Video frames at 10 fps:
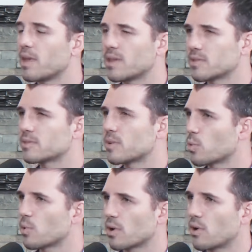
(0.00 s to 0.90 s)
And that's what
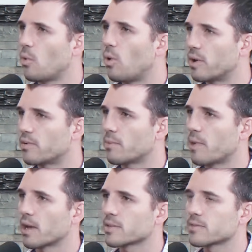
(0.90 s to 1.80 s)
we're going to call one rep
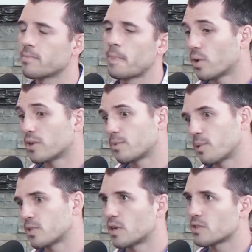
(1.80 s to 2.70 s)
max. Or it's a
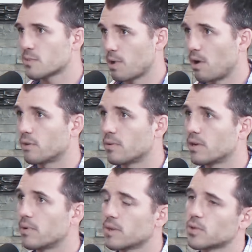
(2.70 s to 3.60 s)
percentage of my heart
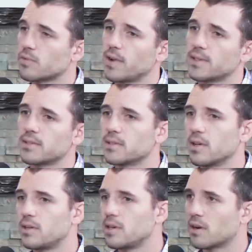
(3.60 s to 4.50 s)
rate, right? So if I
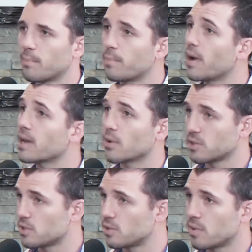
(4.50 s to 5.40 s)
tell you to get on a bike and I
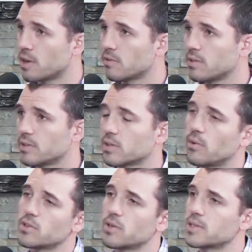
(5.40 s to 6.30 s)
want you to do intervals and I
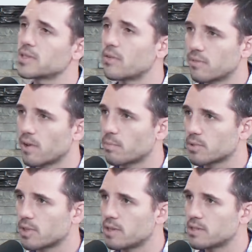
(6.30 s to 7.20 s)
want you at
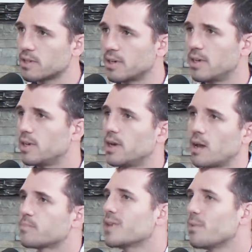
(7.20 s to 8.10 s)
75%,
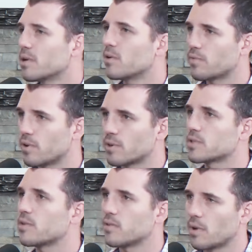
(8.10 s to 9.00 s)
I'm typically referring to
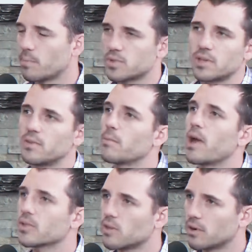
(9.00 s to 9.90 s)
75% of your
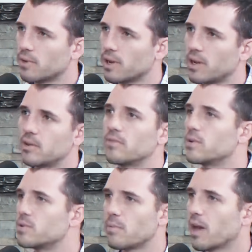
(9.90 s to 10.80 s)
max heart rate or
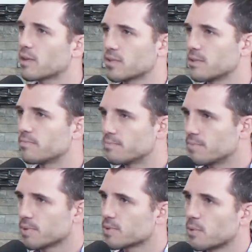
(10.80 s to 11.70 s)
VO2 max or
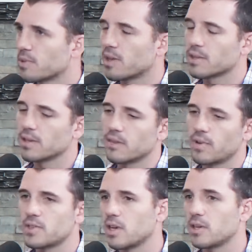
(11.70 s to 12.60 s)
something like that. If
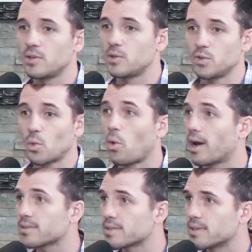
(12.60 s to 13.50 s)
I tell you to do
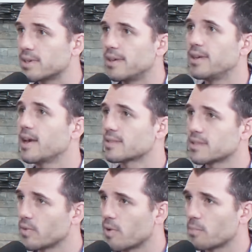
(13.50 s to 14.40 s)
squats at
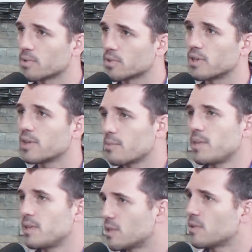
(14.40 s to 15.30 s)
75%, that
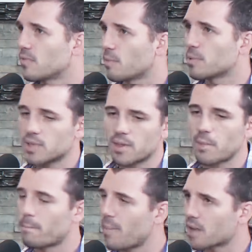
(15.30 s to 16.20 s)
means 75% of
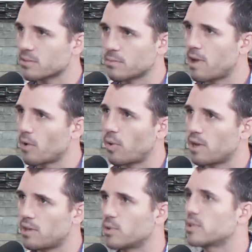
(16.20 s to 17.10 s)
the maximum amount of
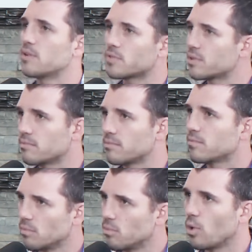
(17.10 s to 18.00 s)
weight you could lift
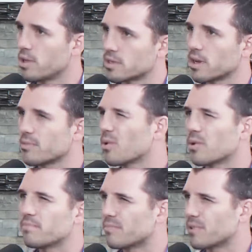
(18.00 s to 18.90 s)
one time
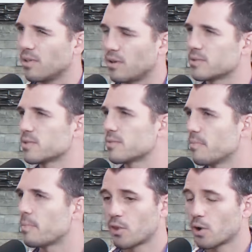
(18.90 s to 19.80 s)
or close.
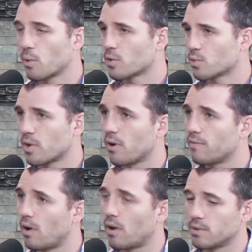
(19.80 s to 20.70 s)
The third one is what we call
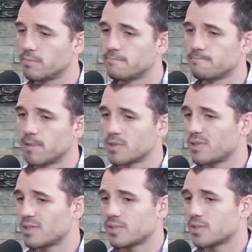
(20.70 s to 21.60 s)
volume. And so
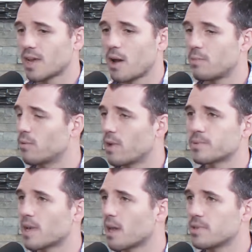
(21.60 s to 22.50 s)
this is just how many
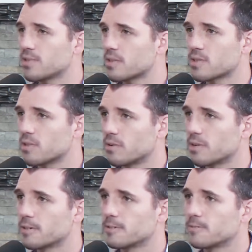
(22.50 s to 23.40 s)
reps and how many sets are you
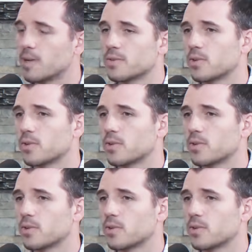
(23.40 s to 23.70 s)
doing, right?